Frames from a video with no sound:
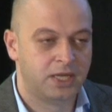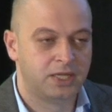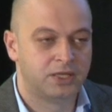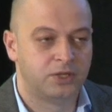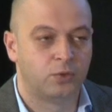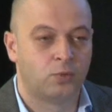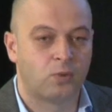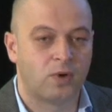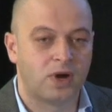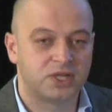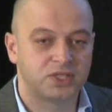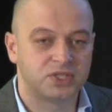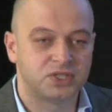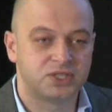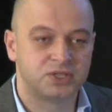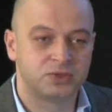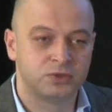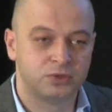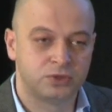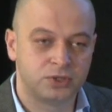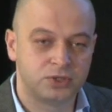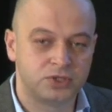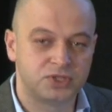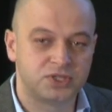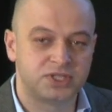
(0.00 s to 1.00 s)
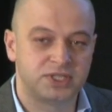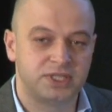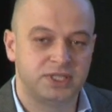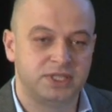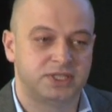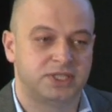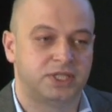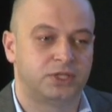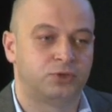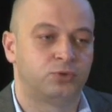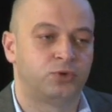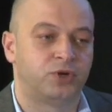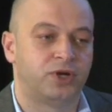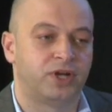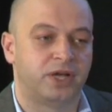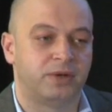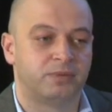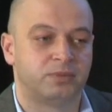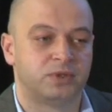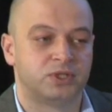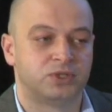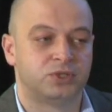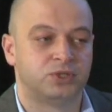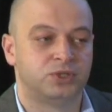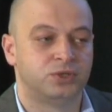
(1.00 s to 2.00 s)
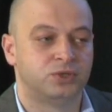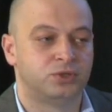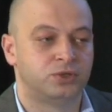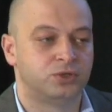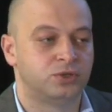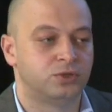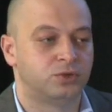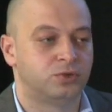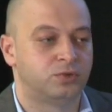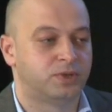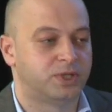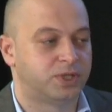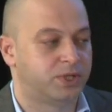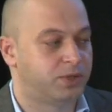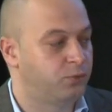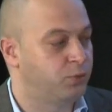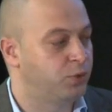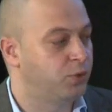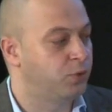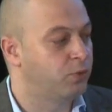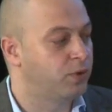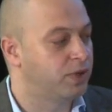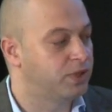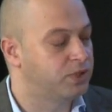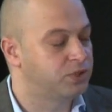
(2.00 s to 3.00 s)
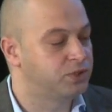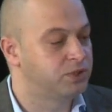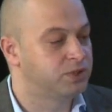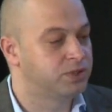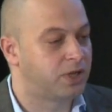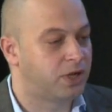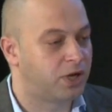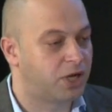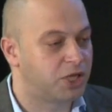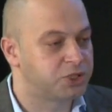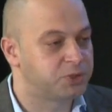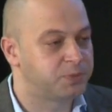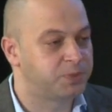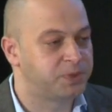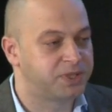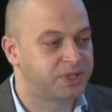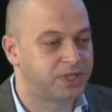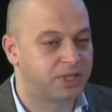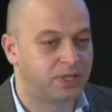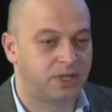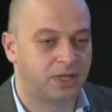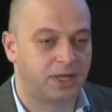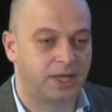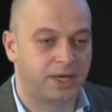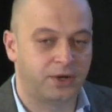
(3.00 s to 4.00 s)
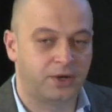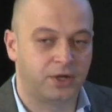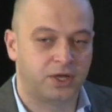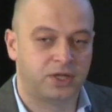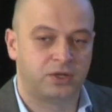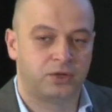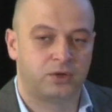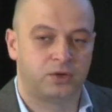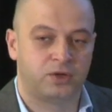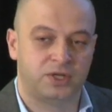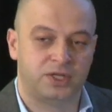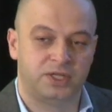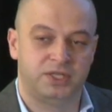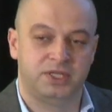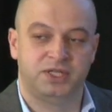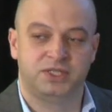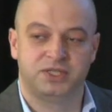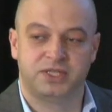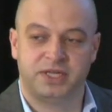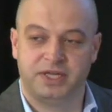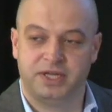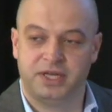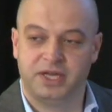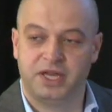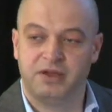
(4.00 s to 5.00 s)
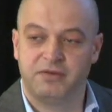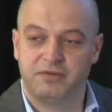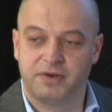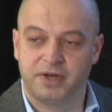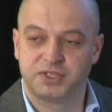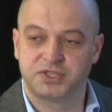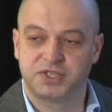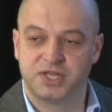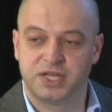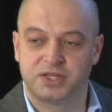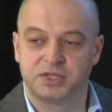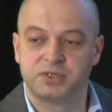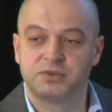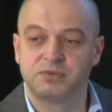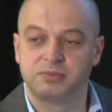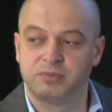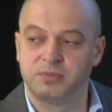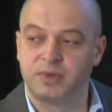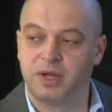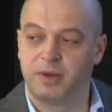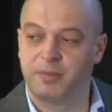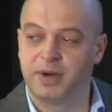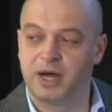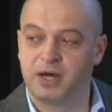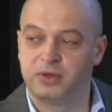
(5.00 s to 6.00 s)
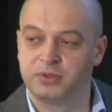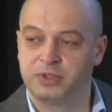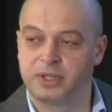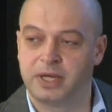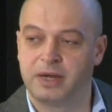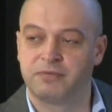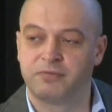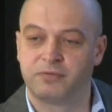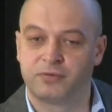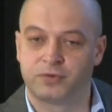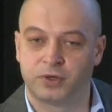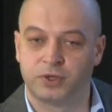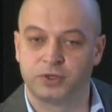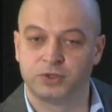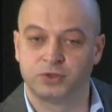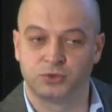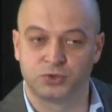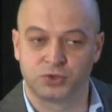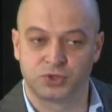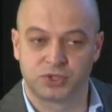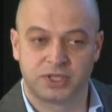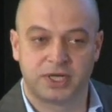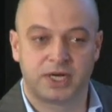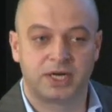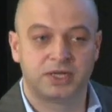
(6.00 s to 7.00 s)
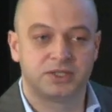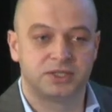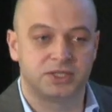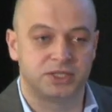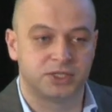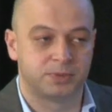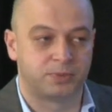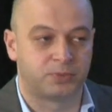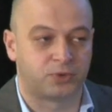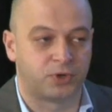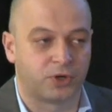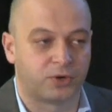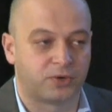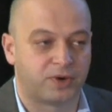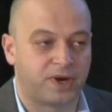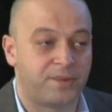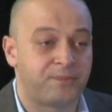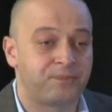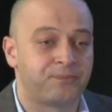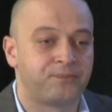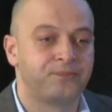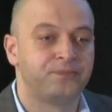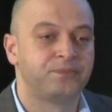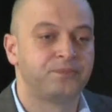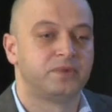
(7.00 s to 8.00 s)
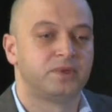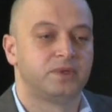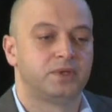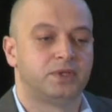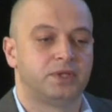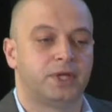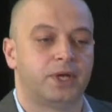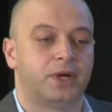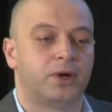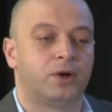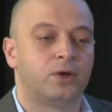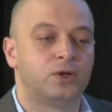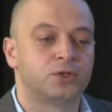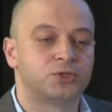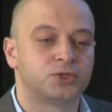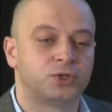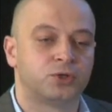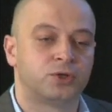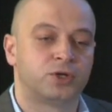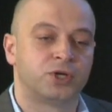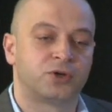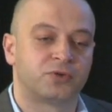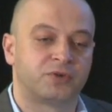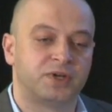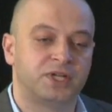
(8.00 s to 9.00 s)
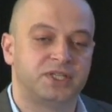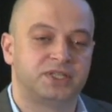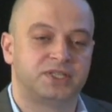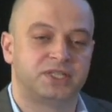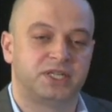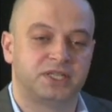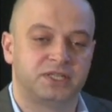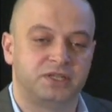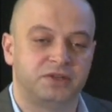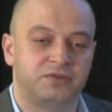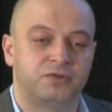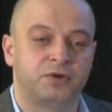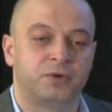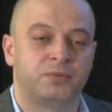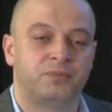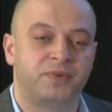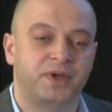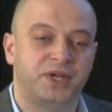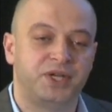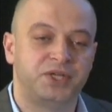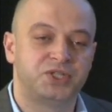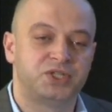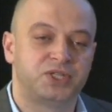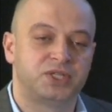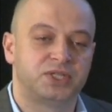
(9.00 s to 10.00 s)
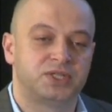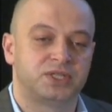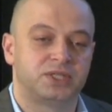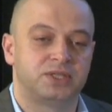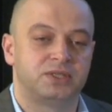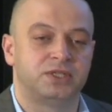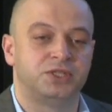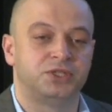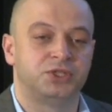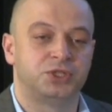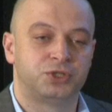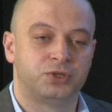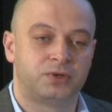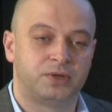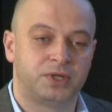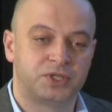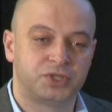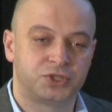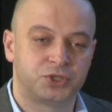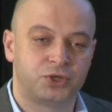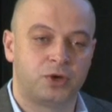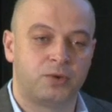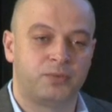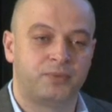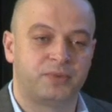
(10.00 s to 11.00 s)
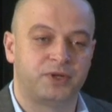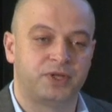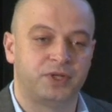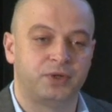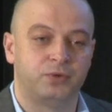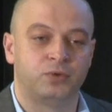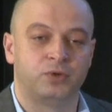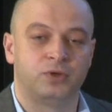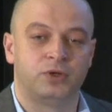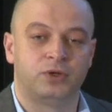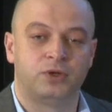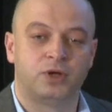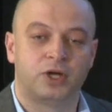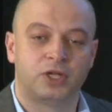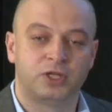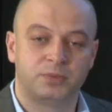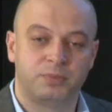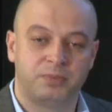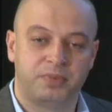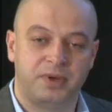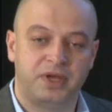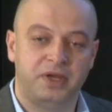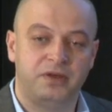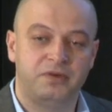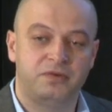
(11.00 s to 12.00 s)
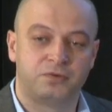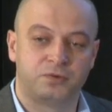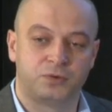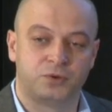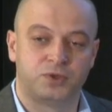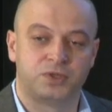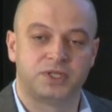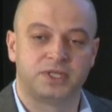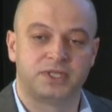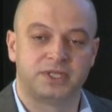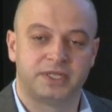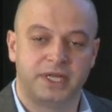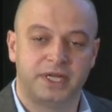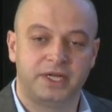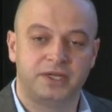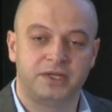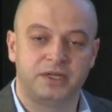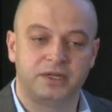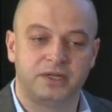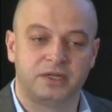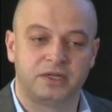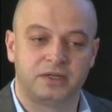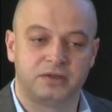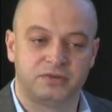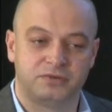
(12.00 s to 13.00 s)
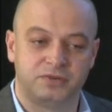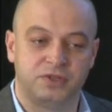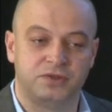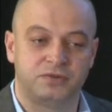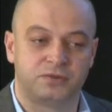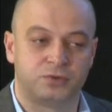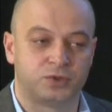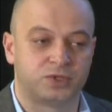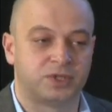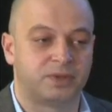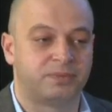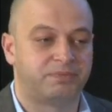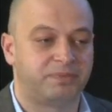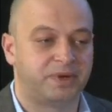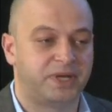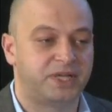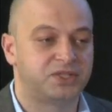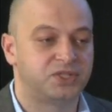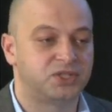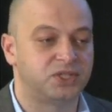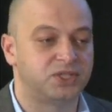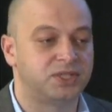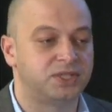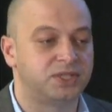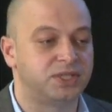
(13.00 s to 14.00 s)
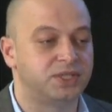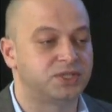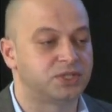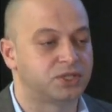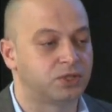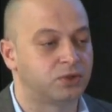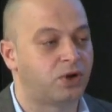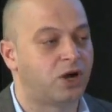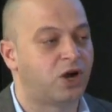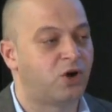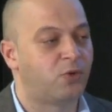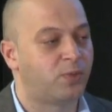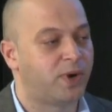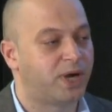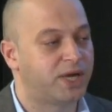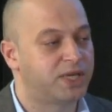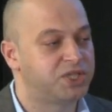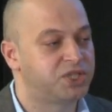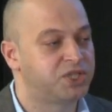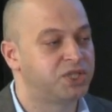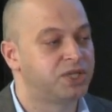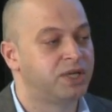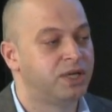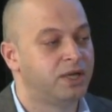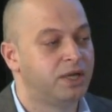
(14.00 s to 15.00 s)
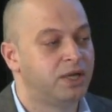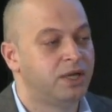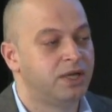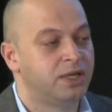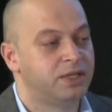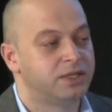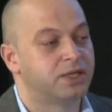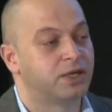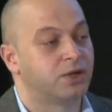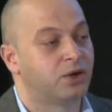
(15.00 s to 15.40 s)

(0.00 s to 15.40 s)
The one good thing that we're able to do, where we went to the hospital and not only did they give us that amount up front to start this program, They also agreed that if a patient's insurance company will not pay for the technical fee for the PET-CT, so how much the